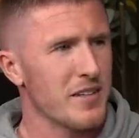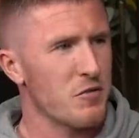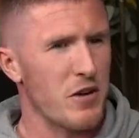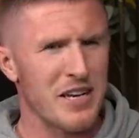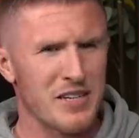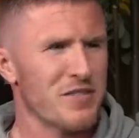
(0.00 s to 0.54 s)
and
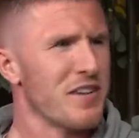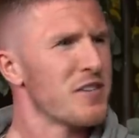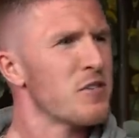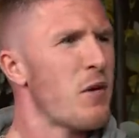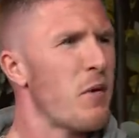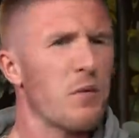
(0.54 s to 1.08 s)
Rangers fans
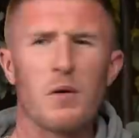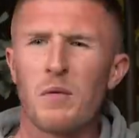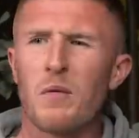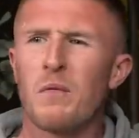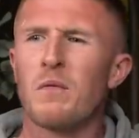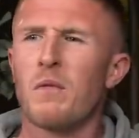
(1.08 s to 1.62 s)
just popping up.
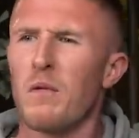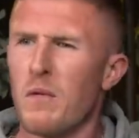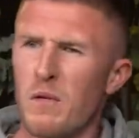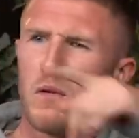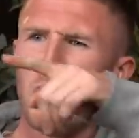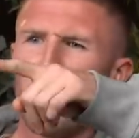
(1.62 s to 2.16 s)
Oh,
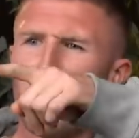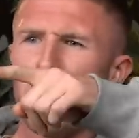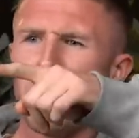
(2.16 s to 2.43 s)
money.